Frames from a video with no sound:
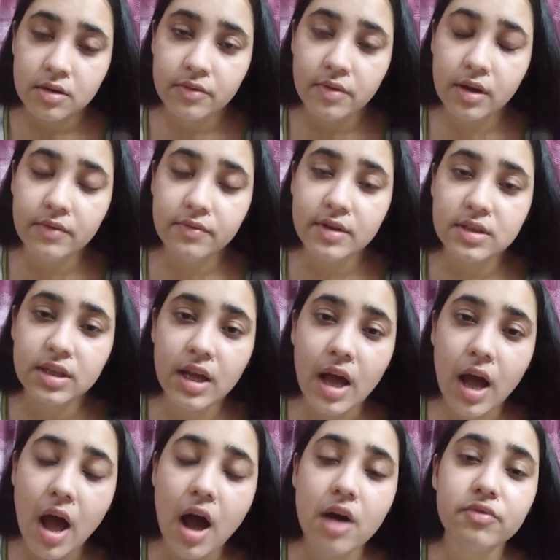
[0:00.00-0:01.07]
When we say
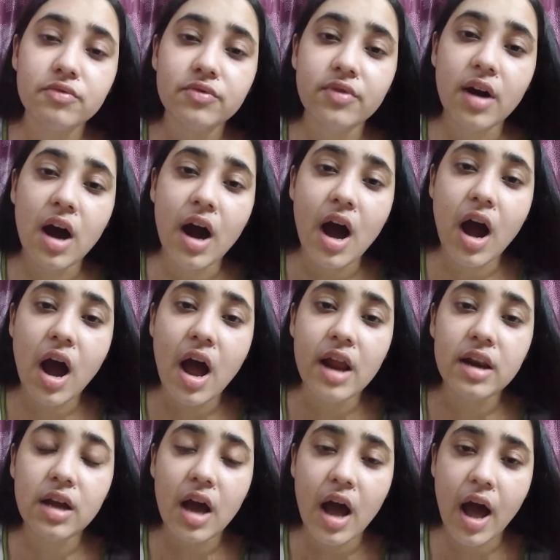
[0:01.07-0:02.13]
a
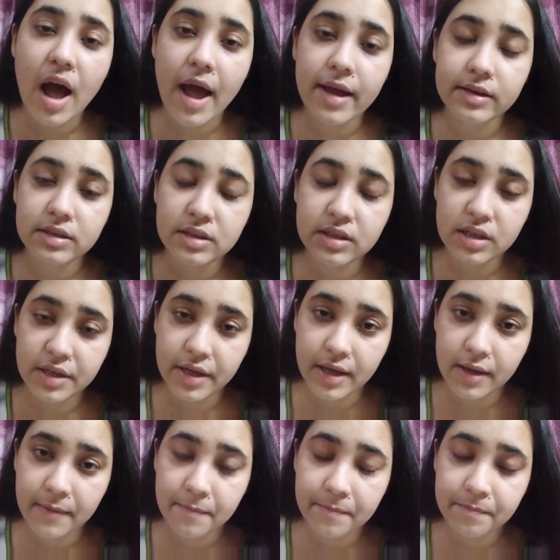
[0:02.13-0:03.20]
one
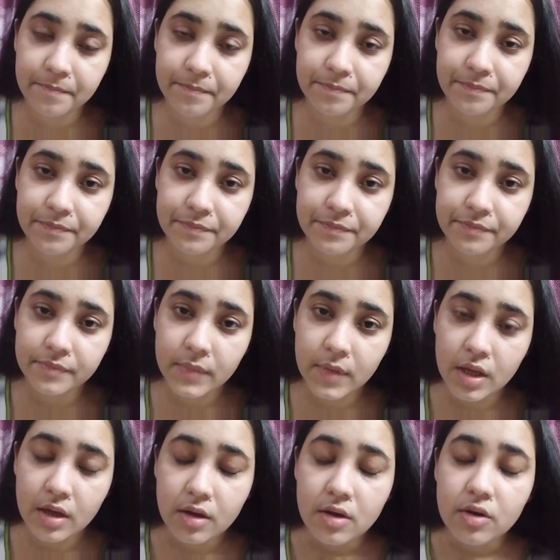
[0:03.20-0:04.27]
idea,
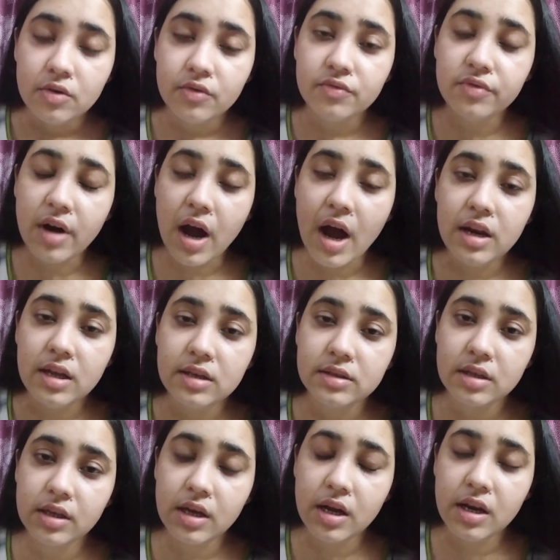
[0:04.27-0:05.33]
one is
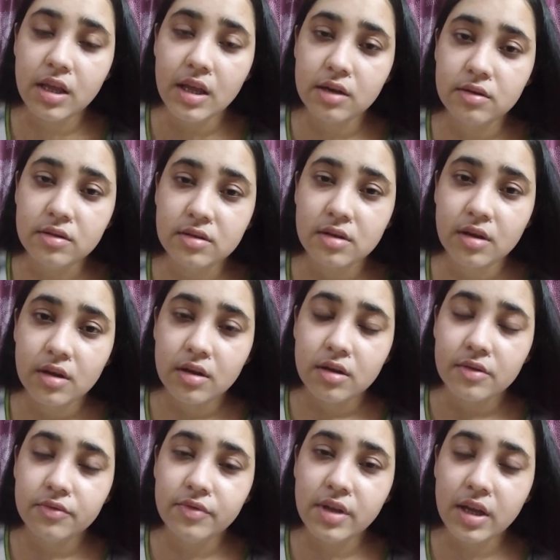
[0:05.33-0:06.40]
here used,
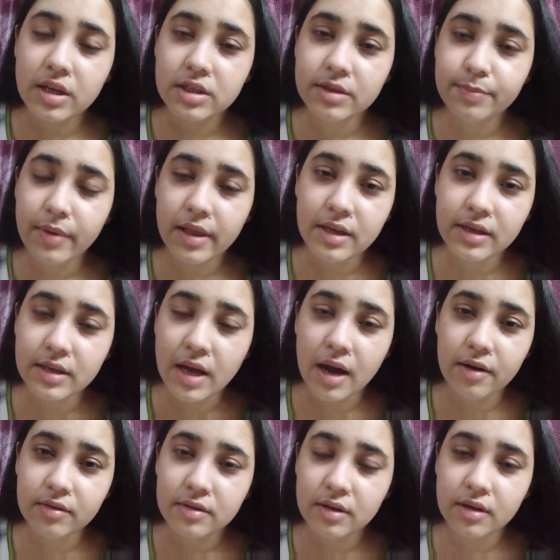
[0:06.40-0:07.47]
we can spell it
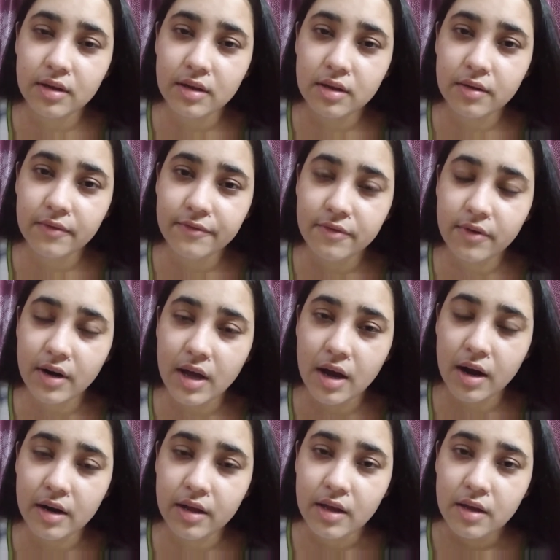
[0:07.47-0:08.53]
out for
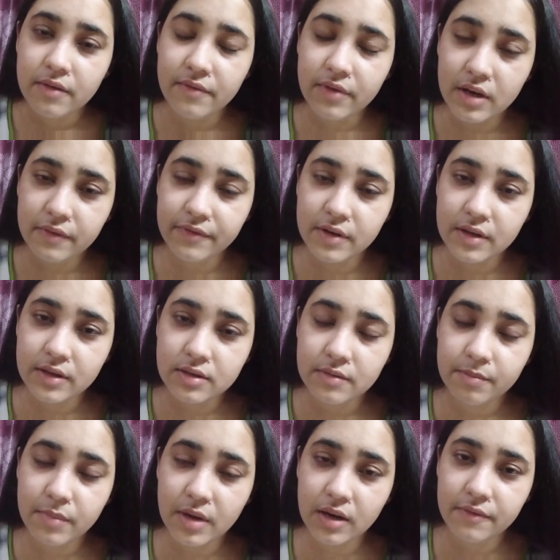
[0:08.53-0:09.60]
our
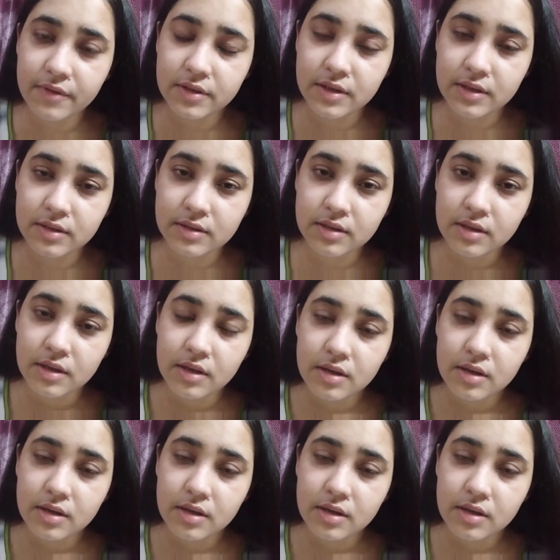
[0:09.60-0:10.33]
beneficence